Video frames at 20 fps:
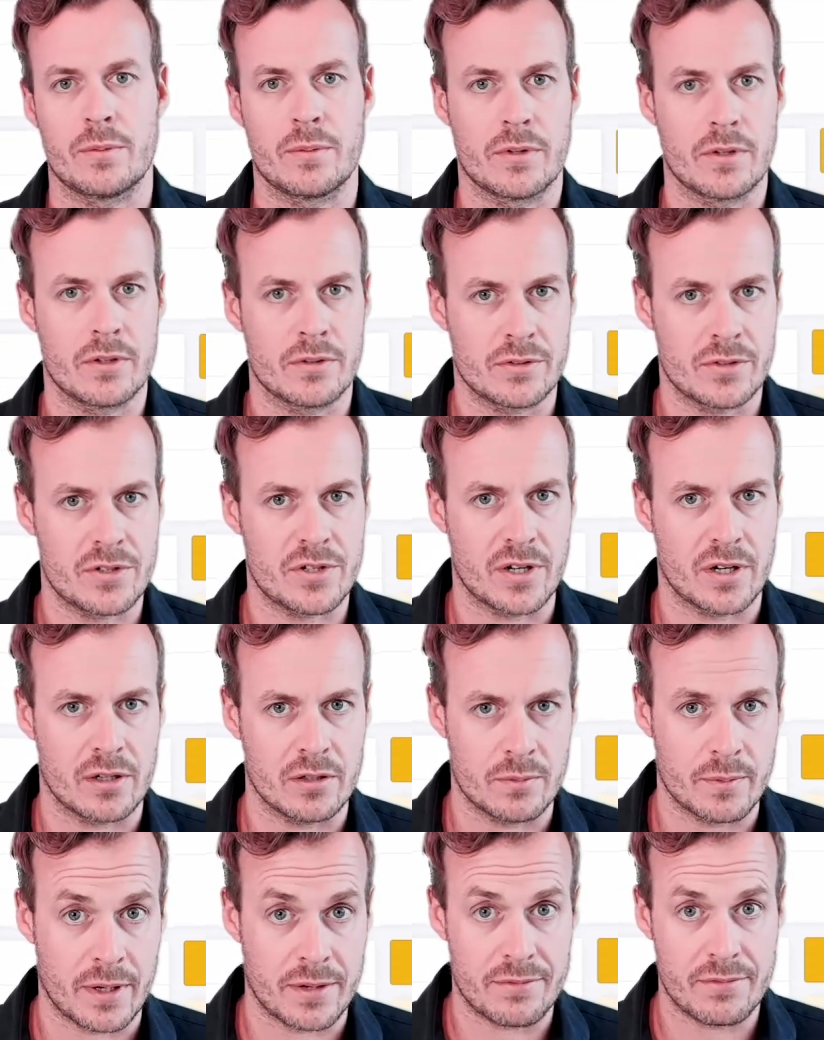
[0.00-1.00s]
I'm going to share you
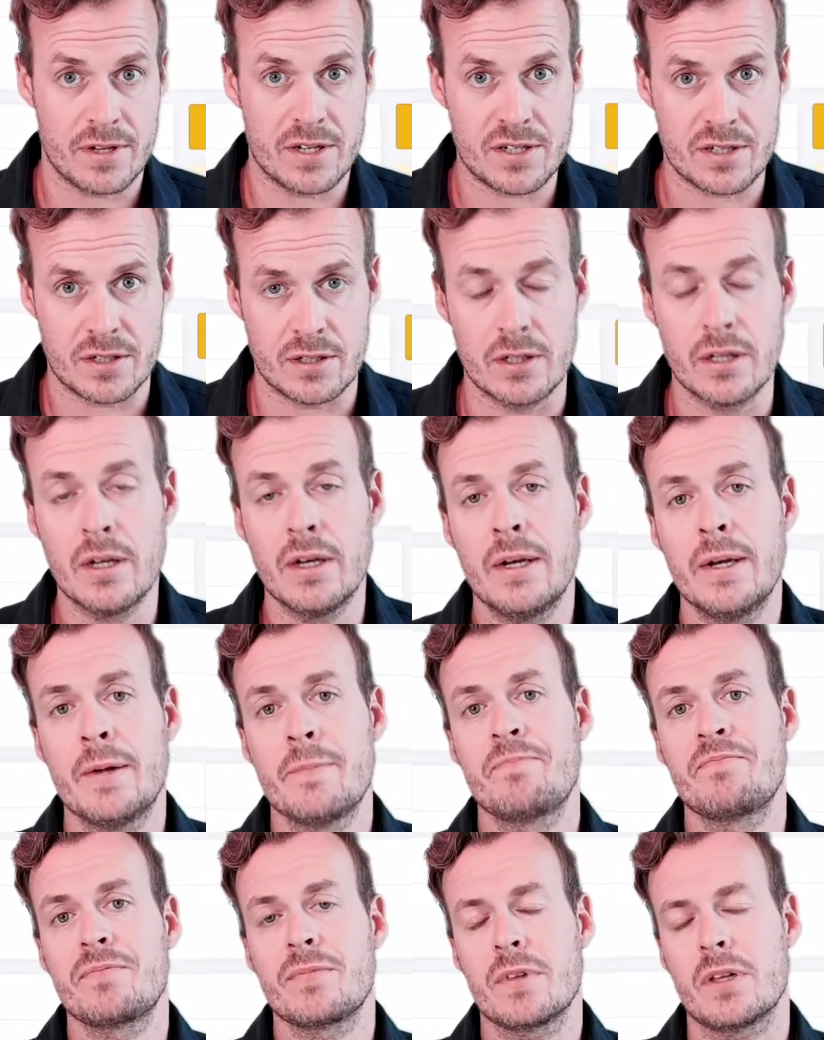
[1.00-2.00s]
my vision
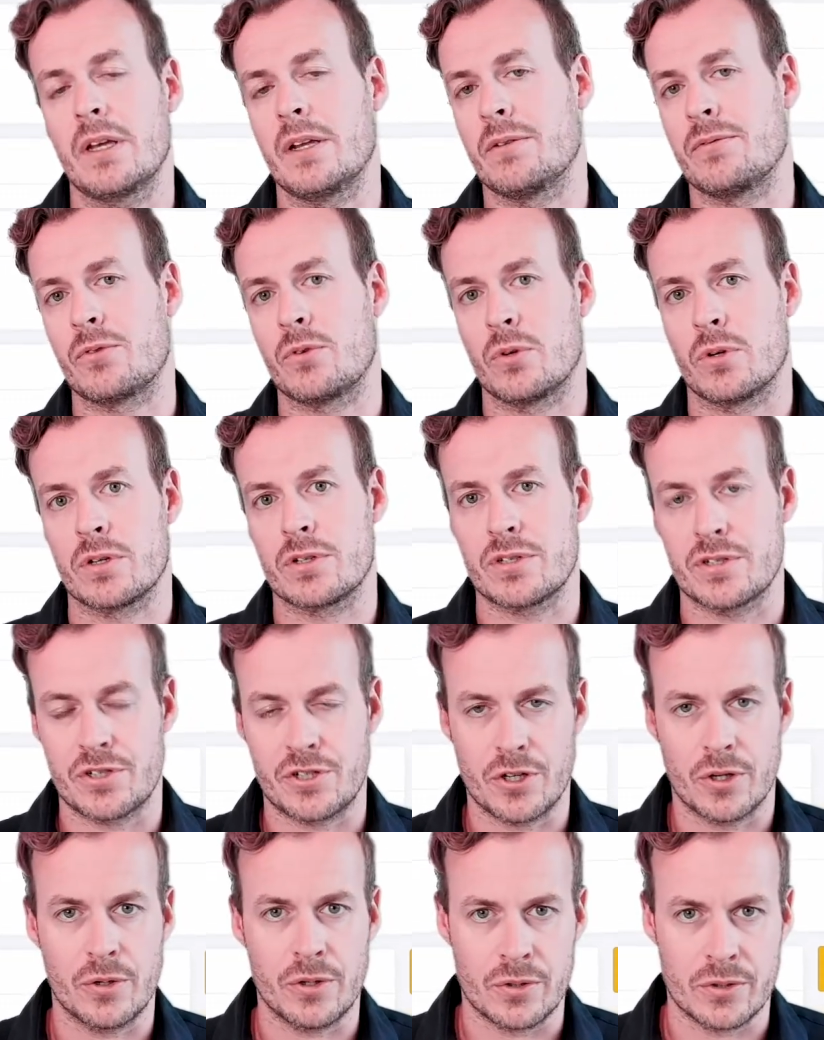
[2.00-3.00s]
and of course
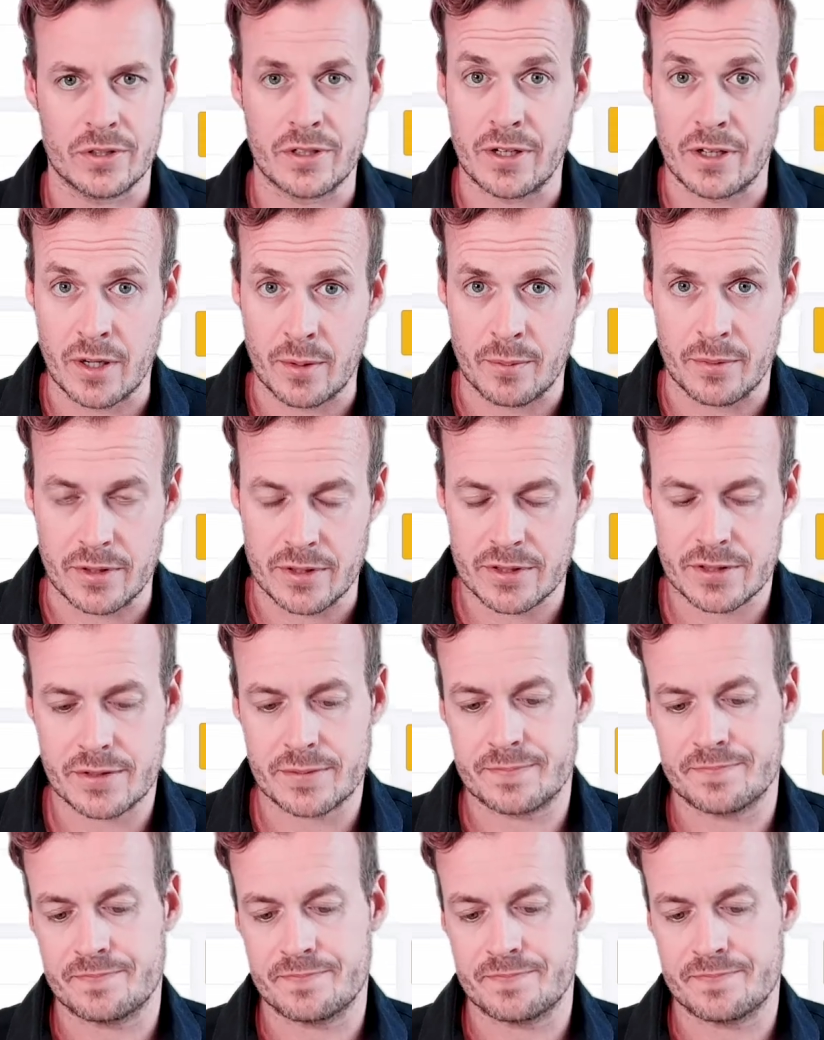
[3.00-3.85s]
show you the numbers.